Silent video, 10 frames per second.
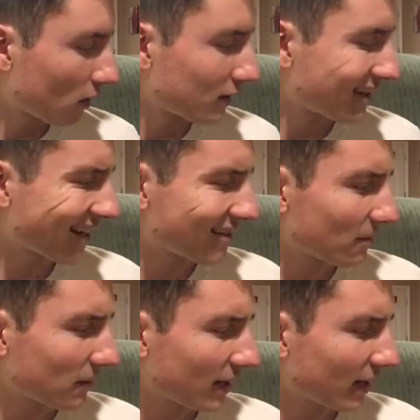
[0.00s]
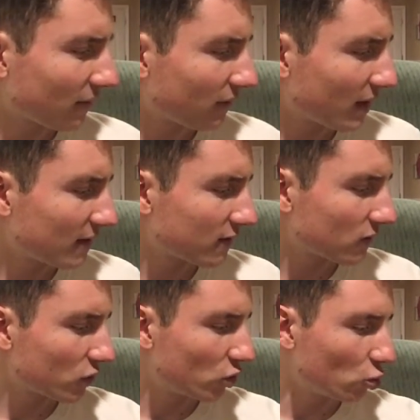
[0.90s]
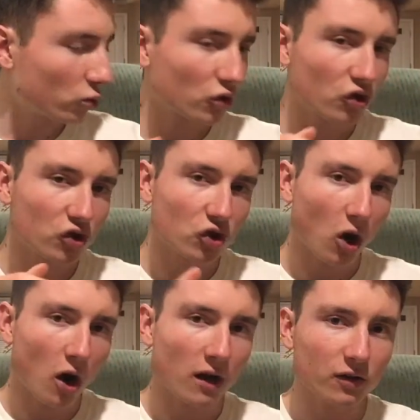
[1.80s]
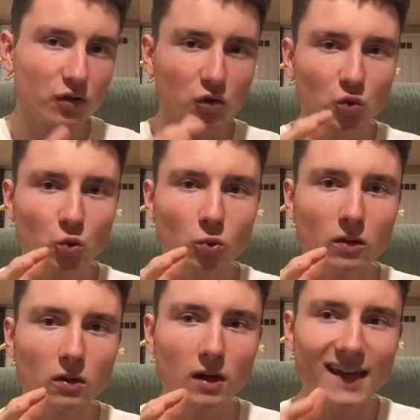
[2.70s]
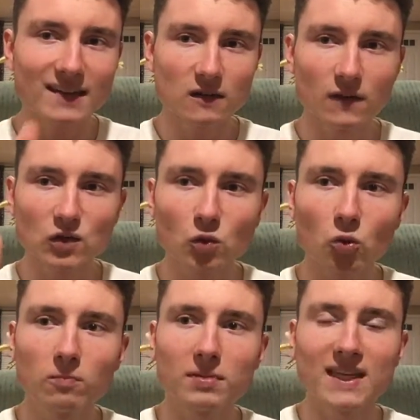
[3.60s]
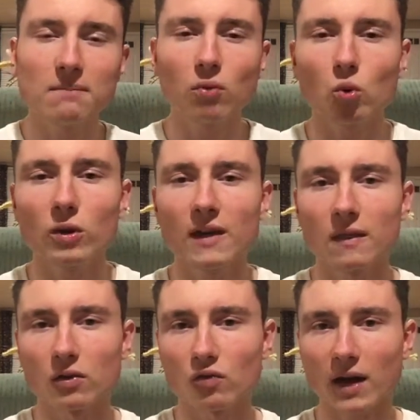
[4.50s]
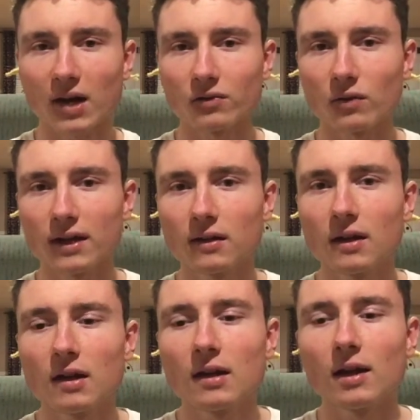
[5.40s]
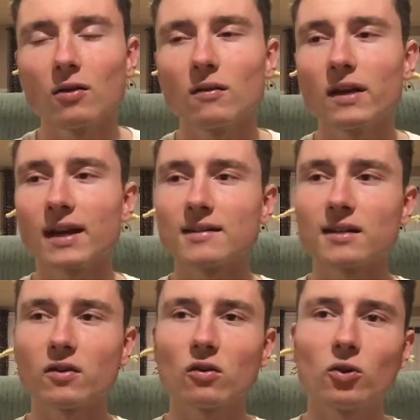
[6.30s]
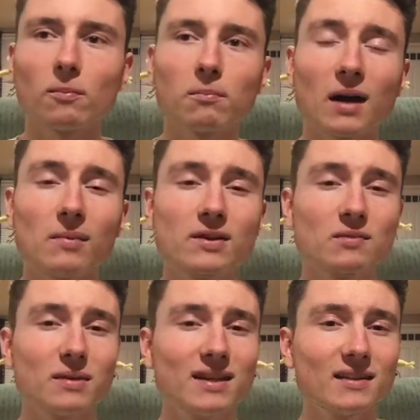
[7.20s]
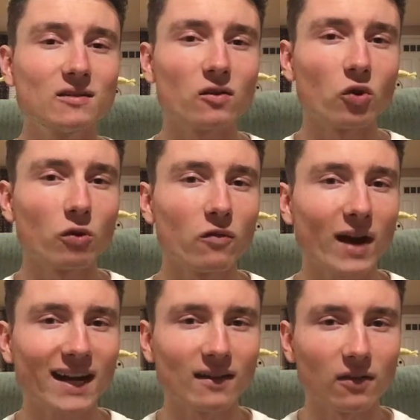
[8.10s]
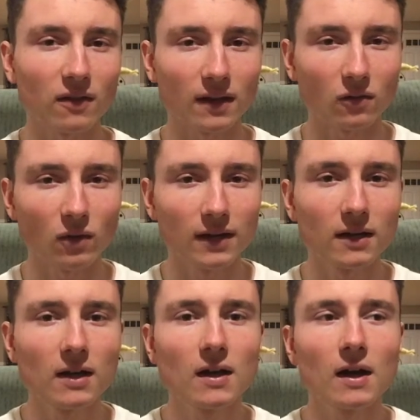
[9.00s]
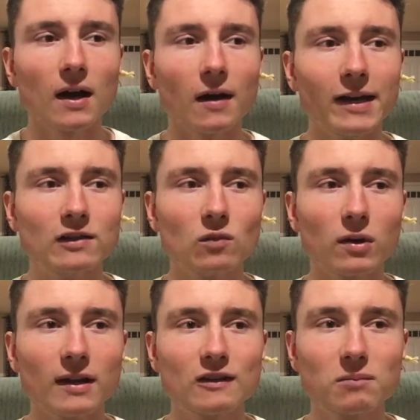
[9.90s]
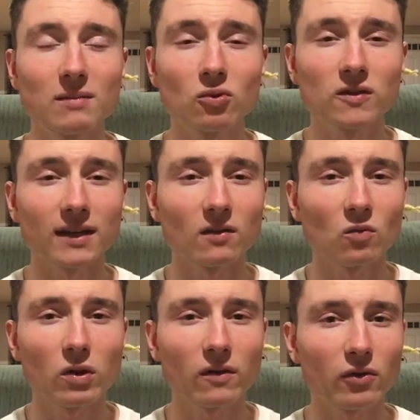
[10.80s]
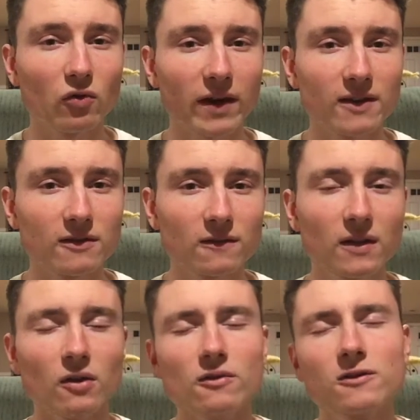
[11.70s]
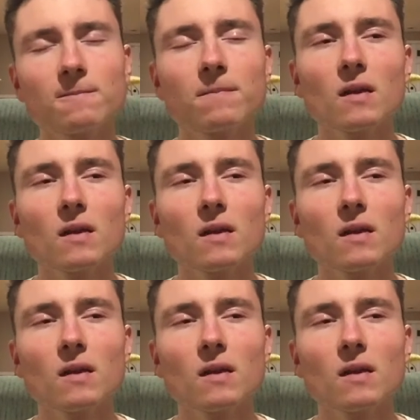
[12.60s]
Second tip I have is to talk to individual people in the crowd, right? Now, like I said earlier, public speaking is a nerve-wracking thing, right? It's people's one of their greatest fears.